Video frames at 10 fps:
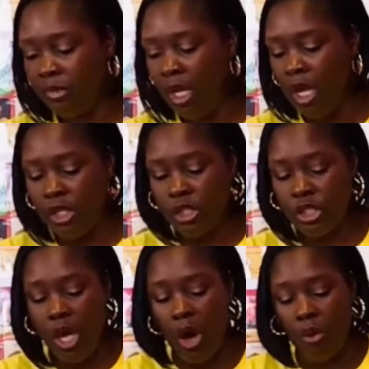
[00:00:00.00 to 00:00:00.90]

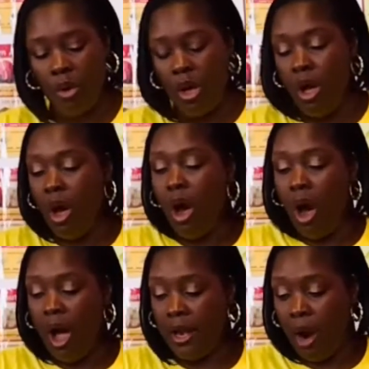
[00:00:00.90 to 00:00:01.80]
So on
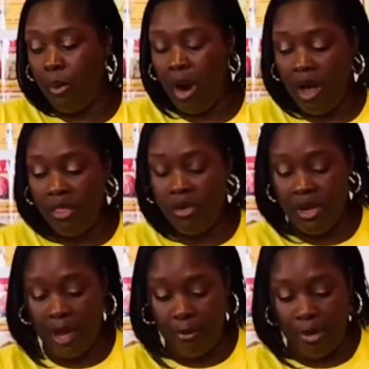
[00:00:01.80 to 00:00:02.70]
our other
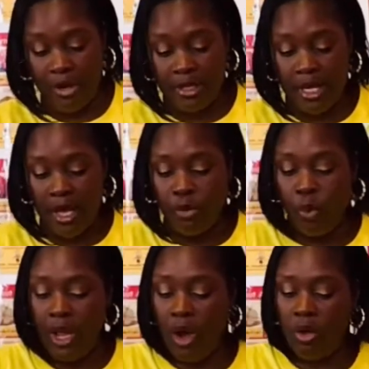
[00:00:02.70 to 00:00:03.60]
numbers, we
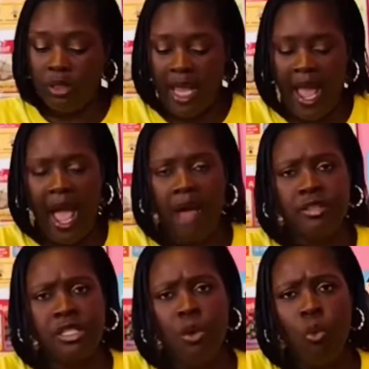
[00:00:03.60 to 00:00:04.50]
only have
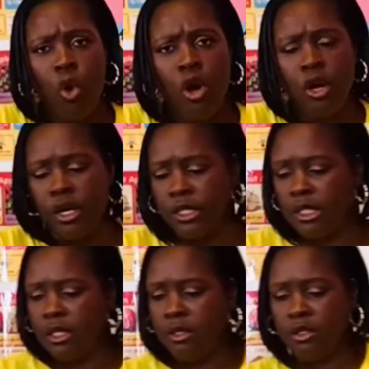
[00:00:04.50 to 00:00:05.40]
some words.
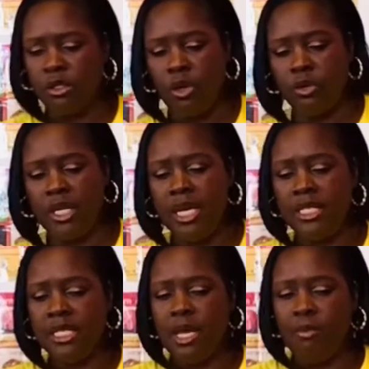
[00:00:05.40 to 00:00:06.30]
So these
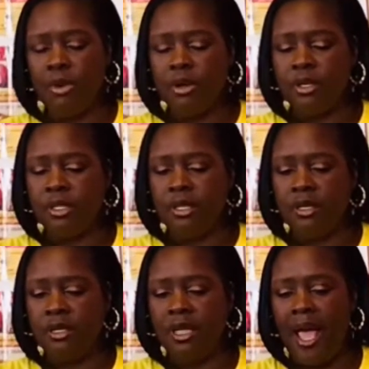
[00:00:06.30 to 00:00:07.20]
numbers,
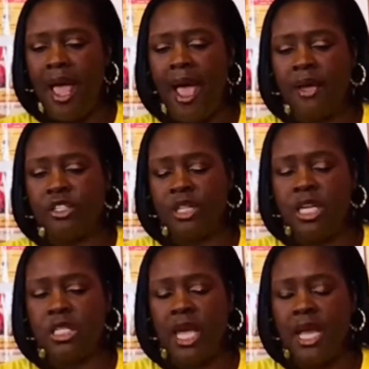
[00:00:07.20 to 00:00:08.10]
these
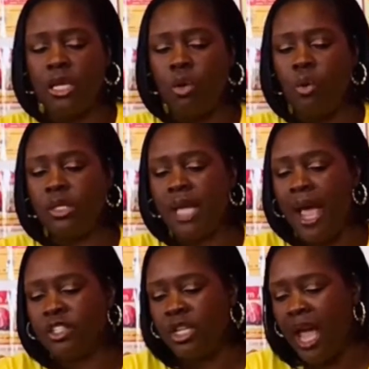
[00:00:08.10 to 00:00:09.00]
candy corns actually
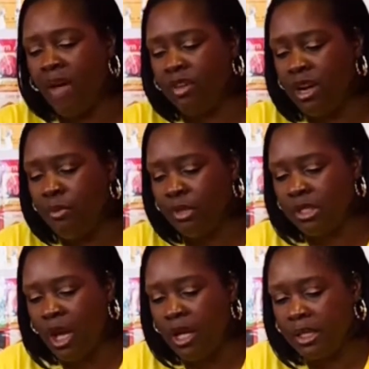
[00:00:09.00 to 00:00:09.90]
have numbers
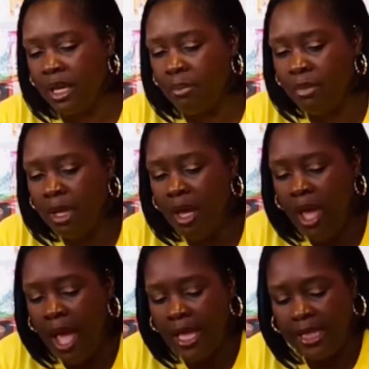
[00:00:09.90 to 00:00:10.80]
on them.
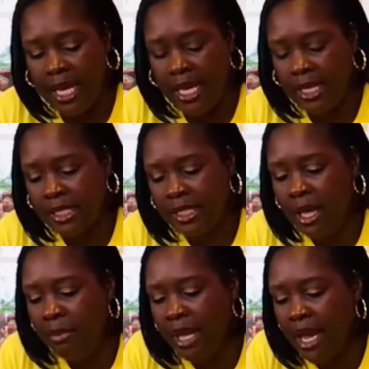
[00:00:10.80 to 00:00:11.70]
And then some
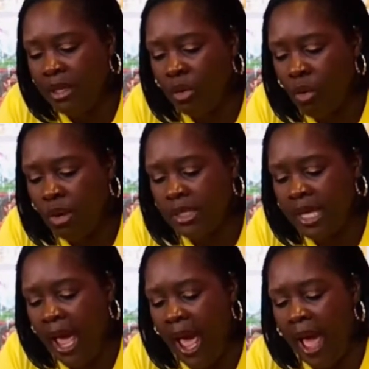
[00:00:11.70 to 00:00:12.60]
candy corns
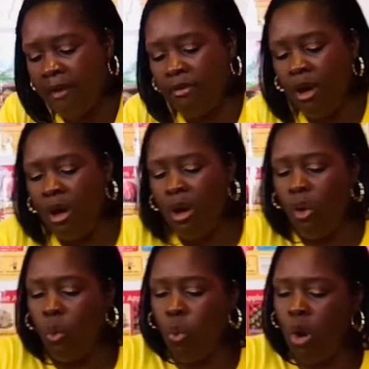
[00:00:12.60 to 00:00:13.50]
have
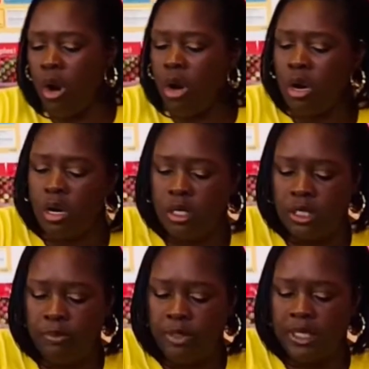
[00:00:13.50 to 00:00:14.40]
words,
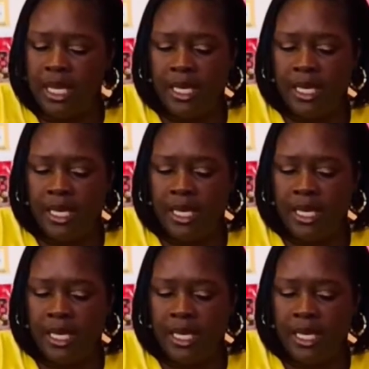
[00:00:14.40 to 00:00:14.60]
but then